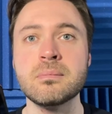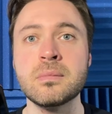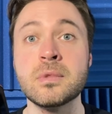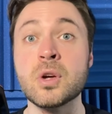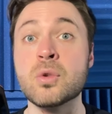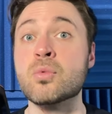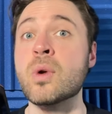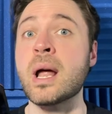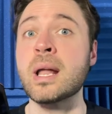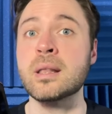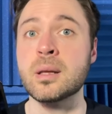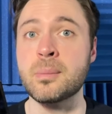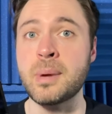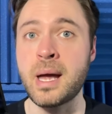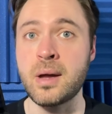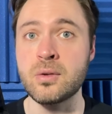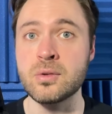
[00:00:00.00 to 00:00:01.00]
the Random
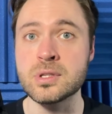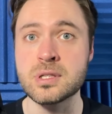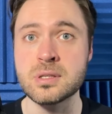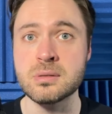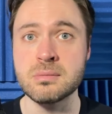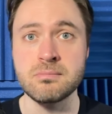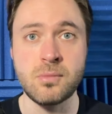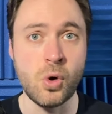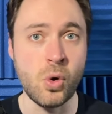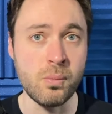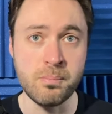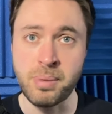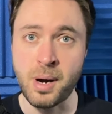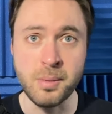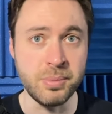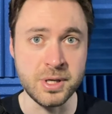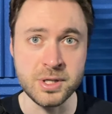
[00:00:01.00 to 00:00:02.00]
House or
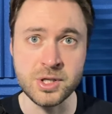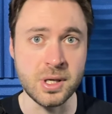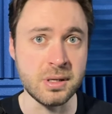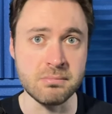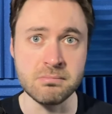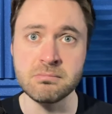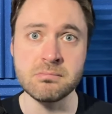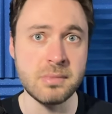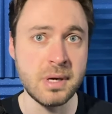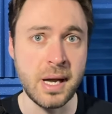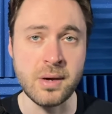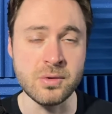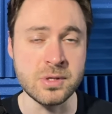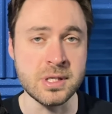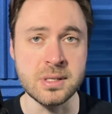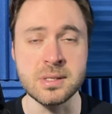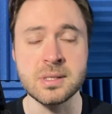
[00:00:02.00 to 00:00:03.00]
publishing
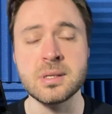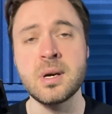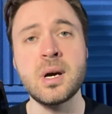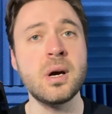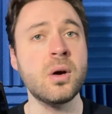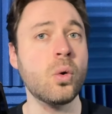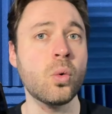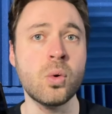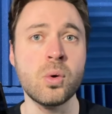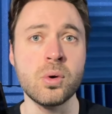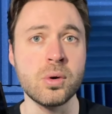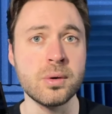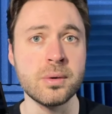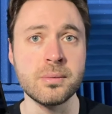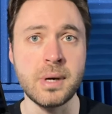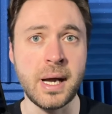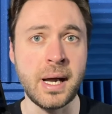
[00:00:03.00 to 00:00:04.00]
houses
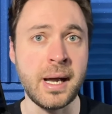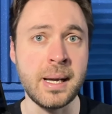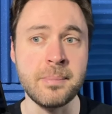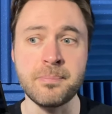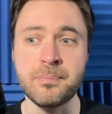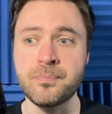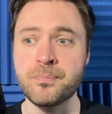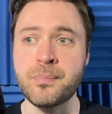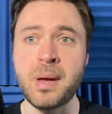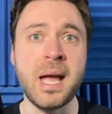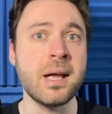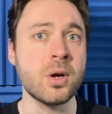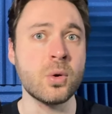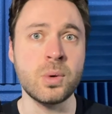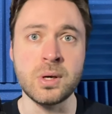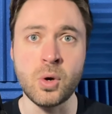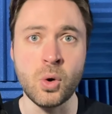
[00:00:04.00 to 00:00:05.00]
or
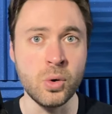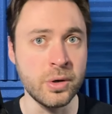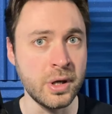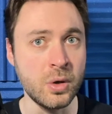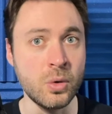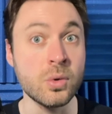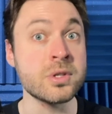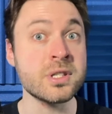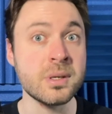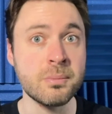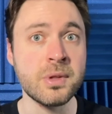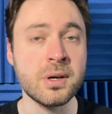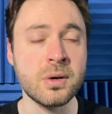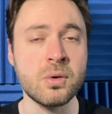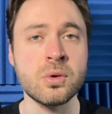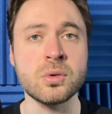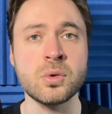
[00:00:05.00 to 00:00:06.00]
Penguin Audio or
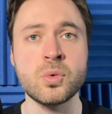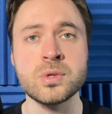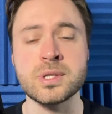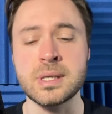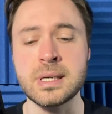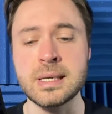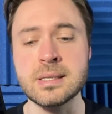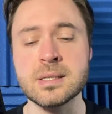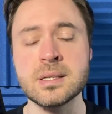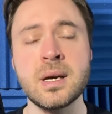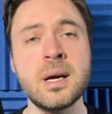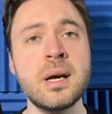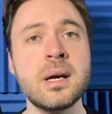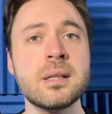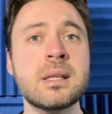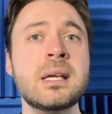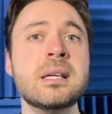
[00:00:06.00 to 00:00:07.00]
something along those lines.
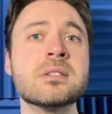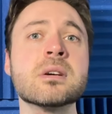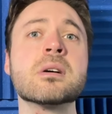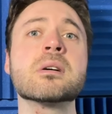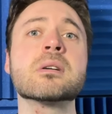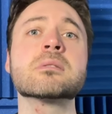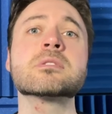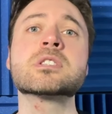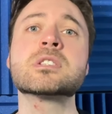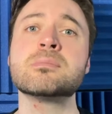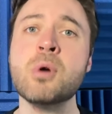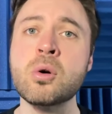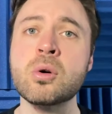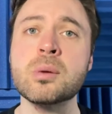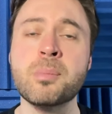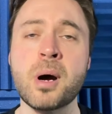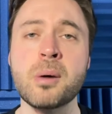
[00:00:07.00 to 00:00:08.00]
These are
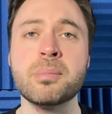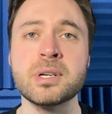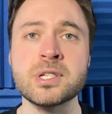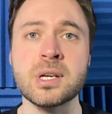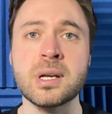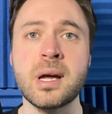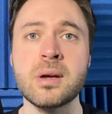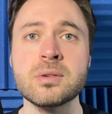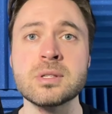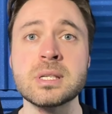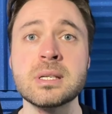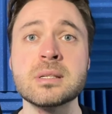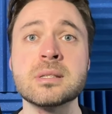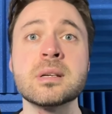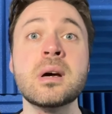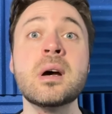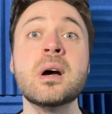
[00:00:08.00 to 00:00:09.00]
smaller publishing
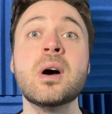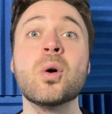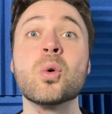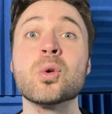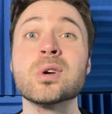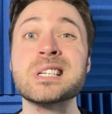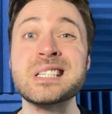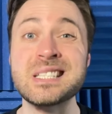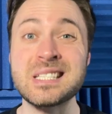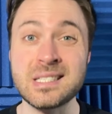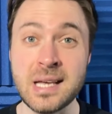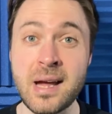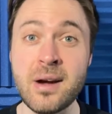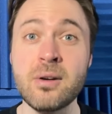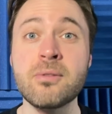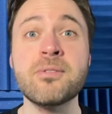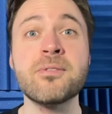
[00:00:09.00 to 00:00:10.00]
houses or
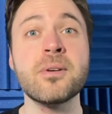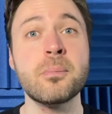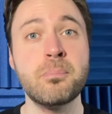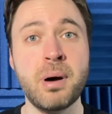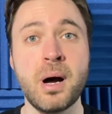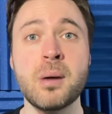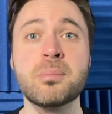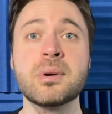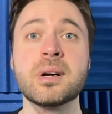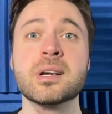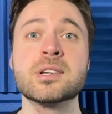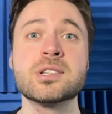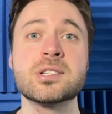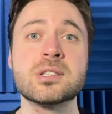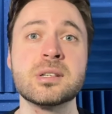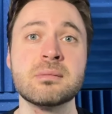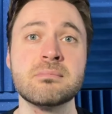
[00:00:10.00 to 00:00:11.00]

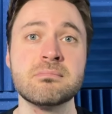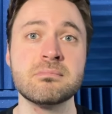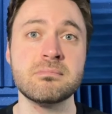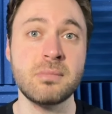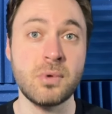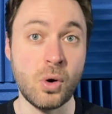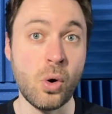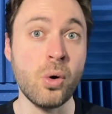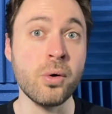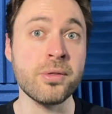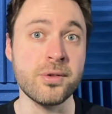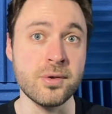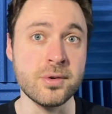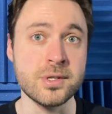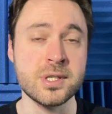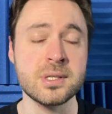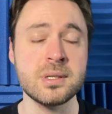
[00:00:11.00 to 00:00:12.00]
self-published
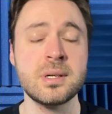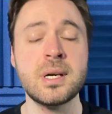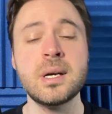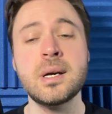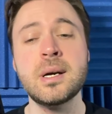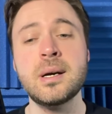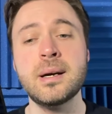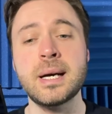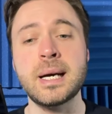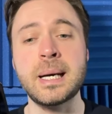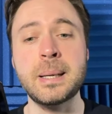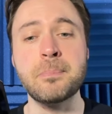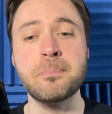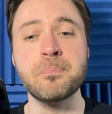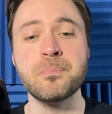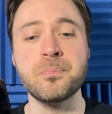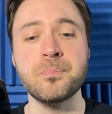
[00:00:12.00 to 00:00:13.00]
authors.
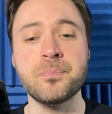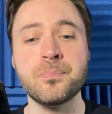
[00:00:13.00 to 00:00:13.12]
And